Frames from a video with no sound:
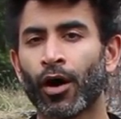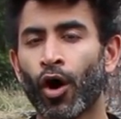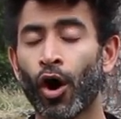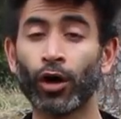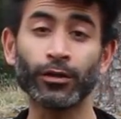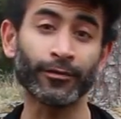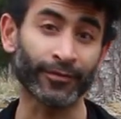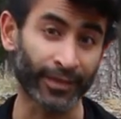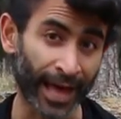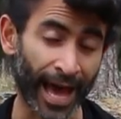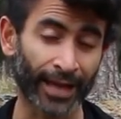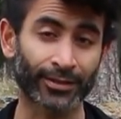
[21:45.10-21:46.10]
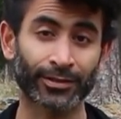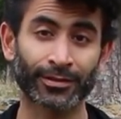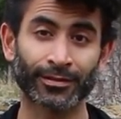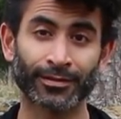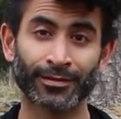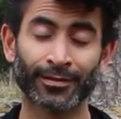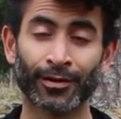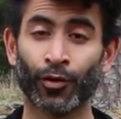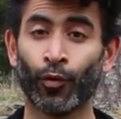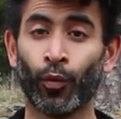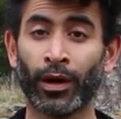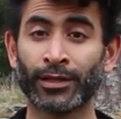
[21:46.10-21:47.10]
All of that
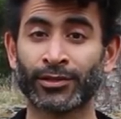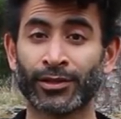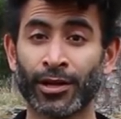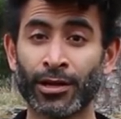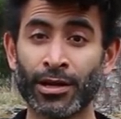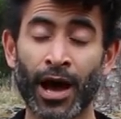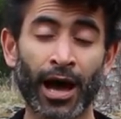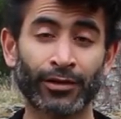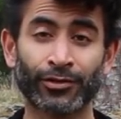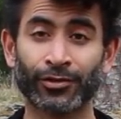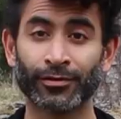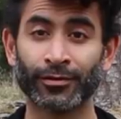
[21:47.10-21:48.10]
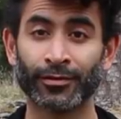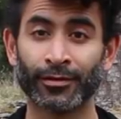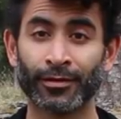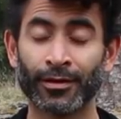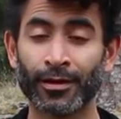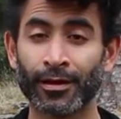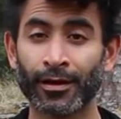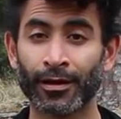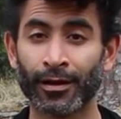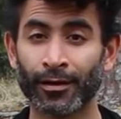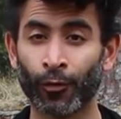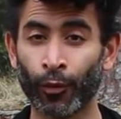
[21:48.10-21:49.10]
was not
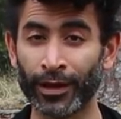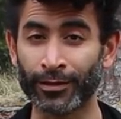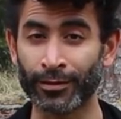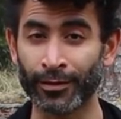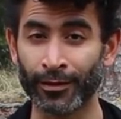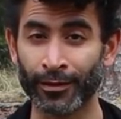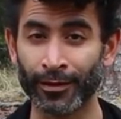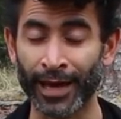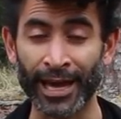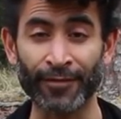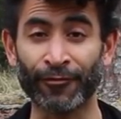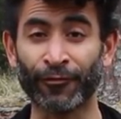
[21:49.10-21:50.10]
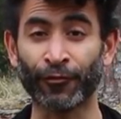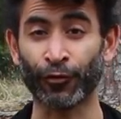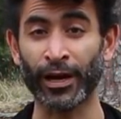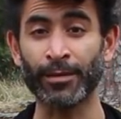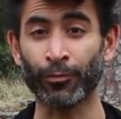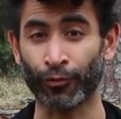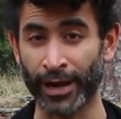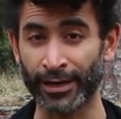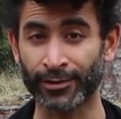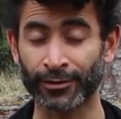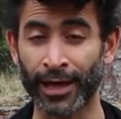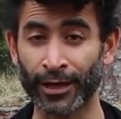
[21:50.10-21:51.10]
with a frame
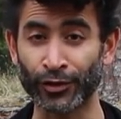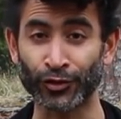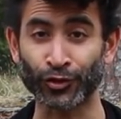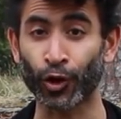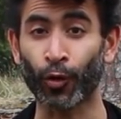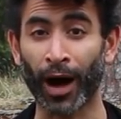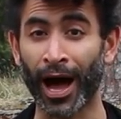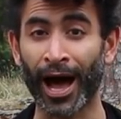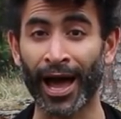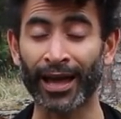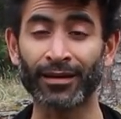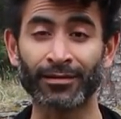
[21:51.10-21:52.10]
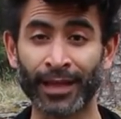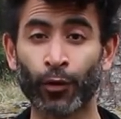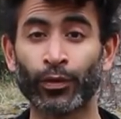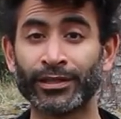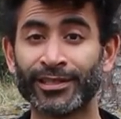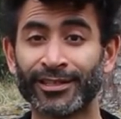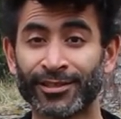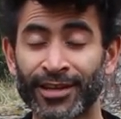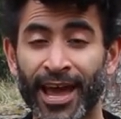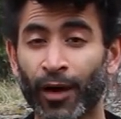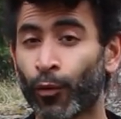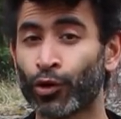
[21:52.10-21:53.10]
rate that is so high that we see
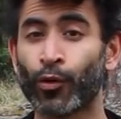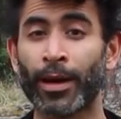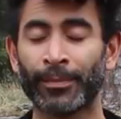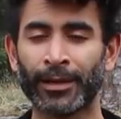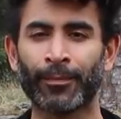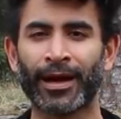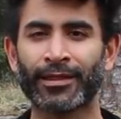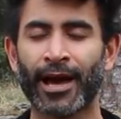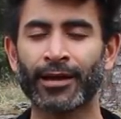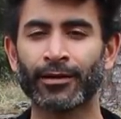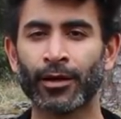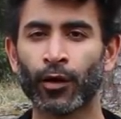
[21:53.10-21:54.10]
today. What do I mean by that?